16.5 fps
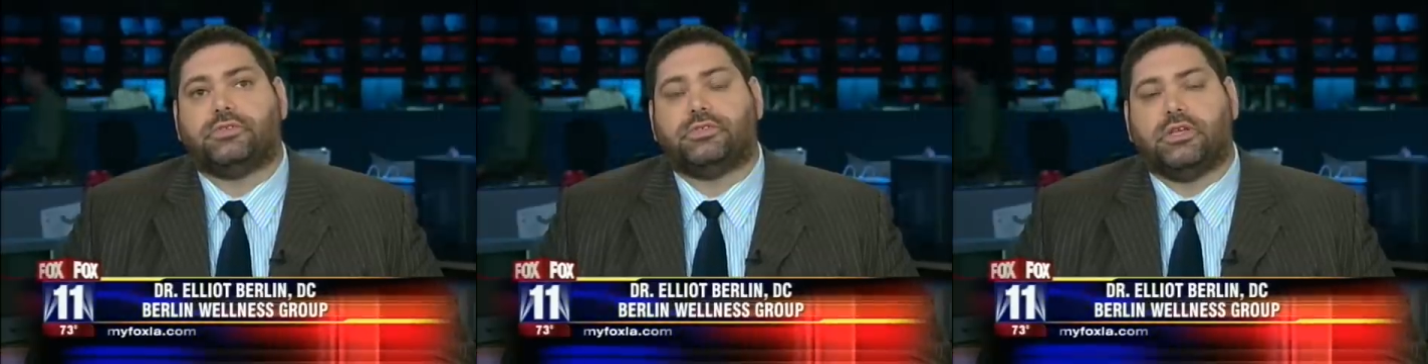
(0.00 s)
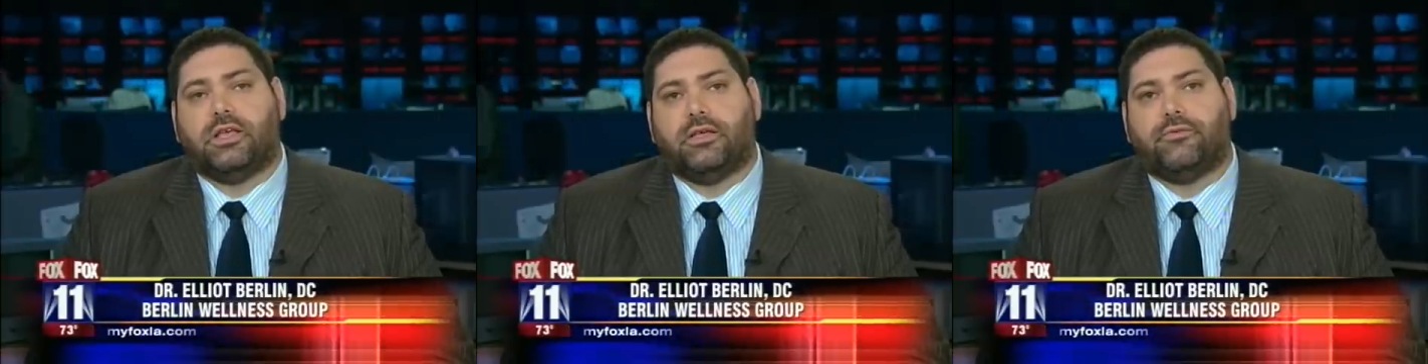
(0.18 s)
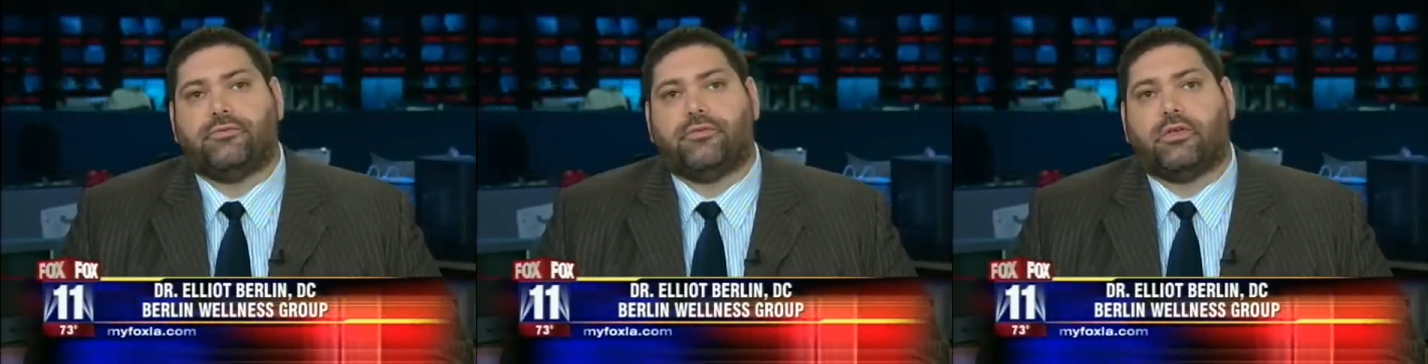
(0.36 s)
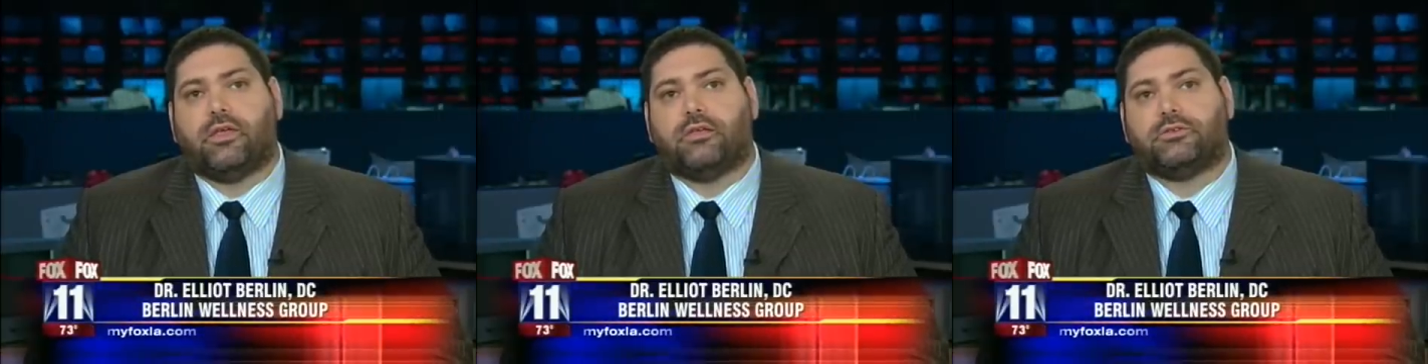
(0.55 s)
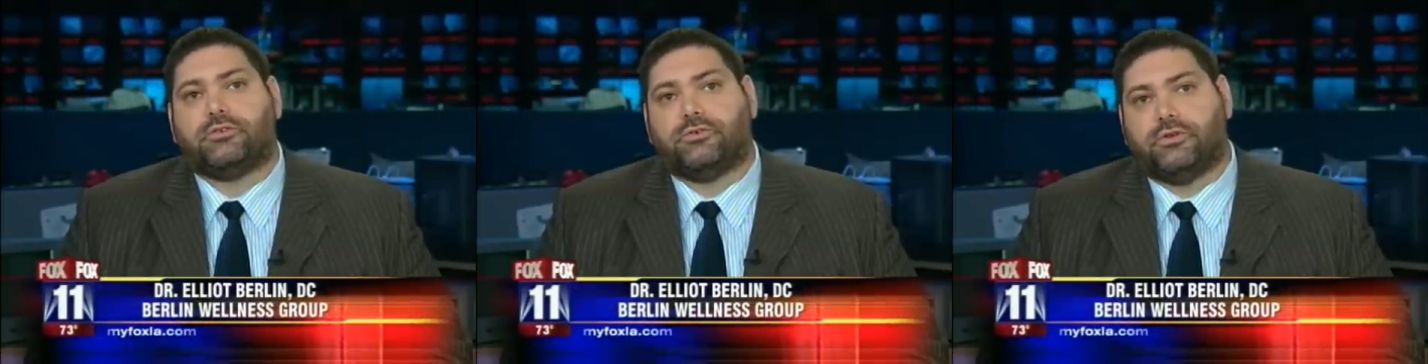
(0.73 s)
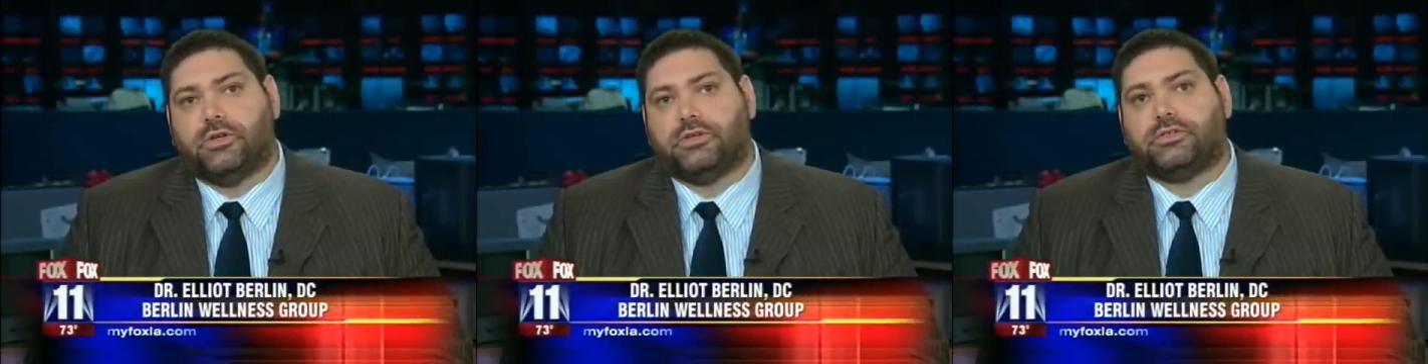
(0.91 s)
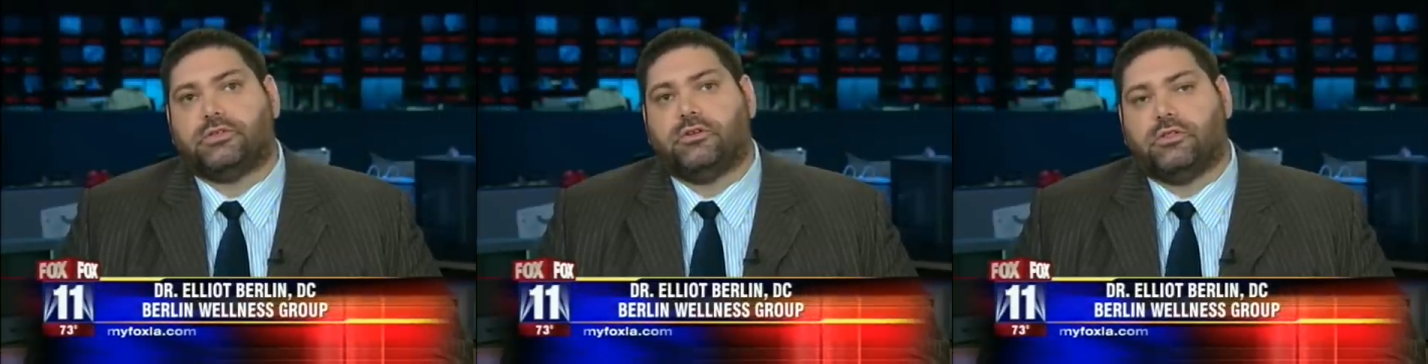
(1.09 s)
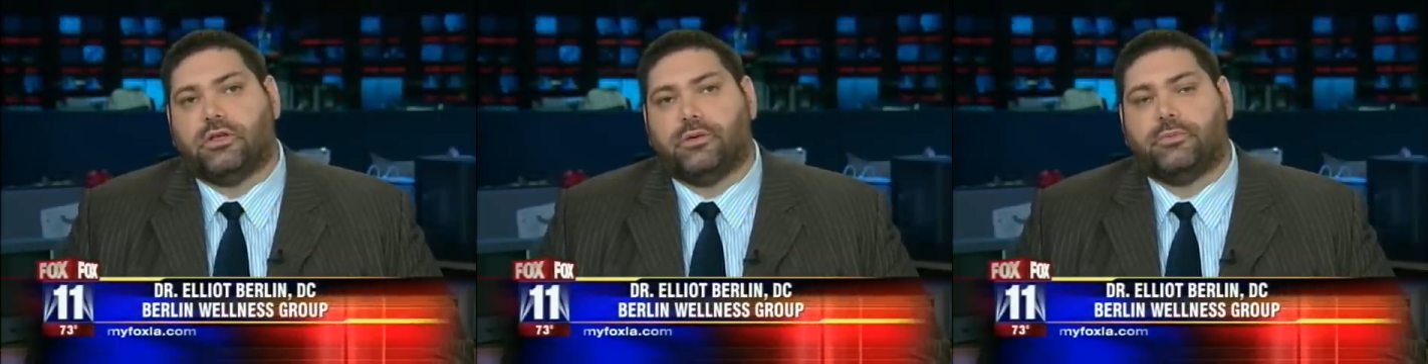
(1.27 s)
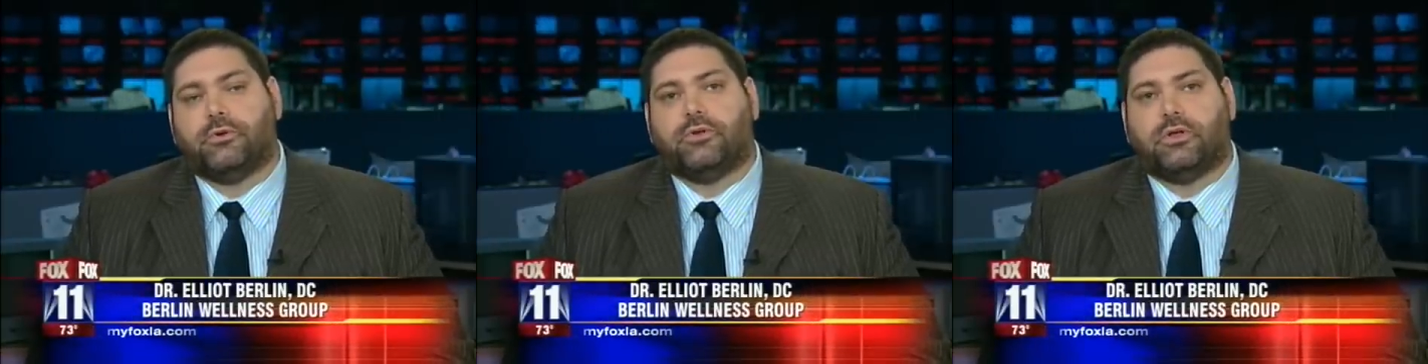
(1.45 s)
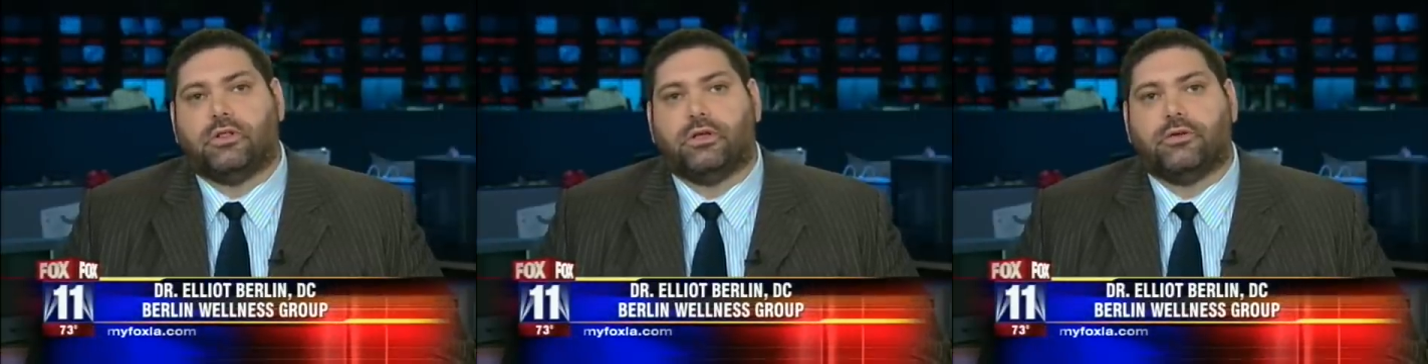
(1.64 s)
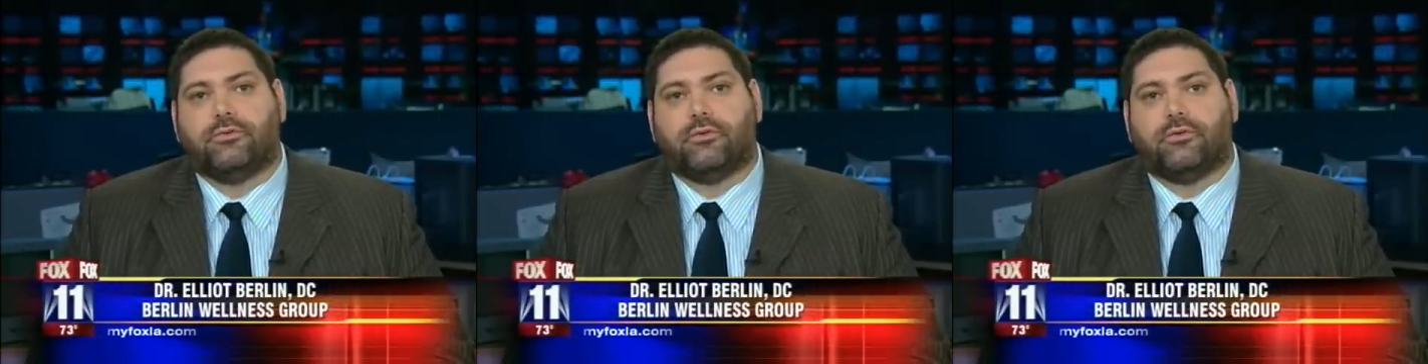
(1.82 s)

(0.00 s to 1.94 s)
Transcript: safe, traditional labor and delivery.